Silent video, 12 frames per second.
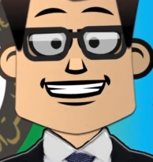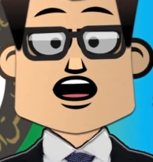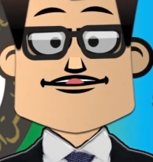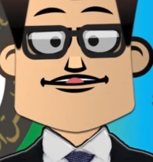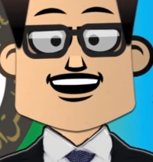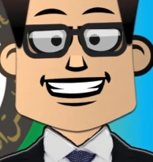
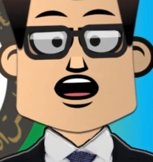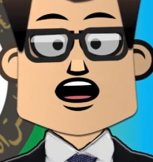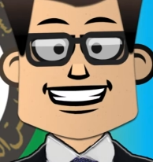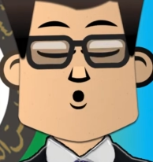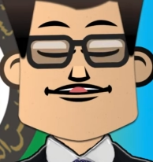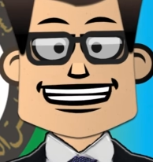is
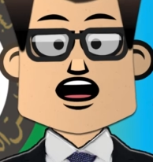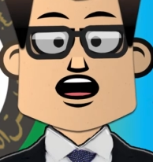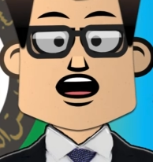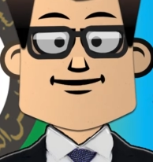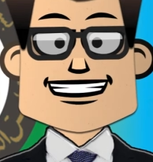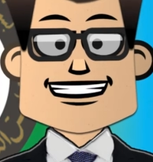located in
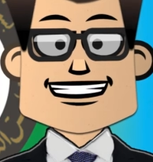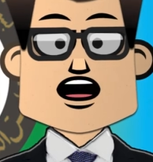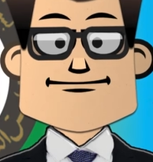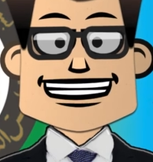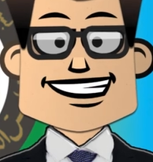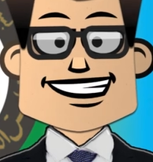Riyadh,
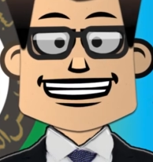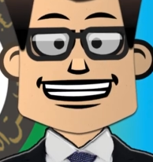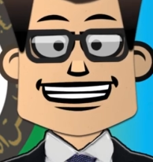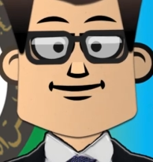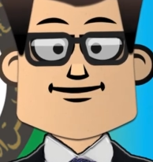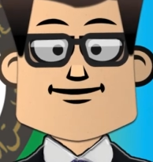Saudi
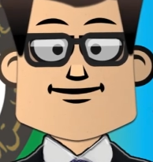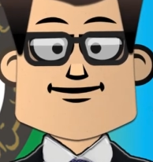Arabia.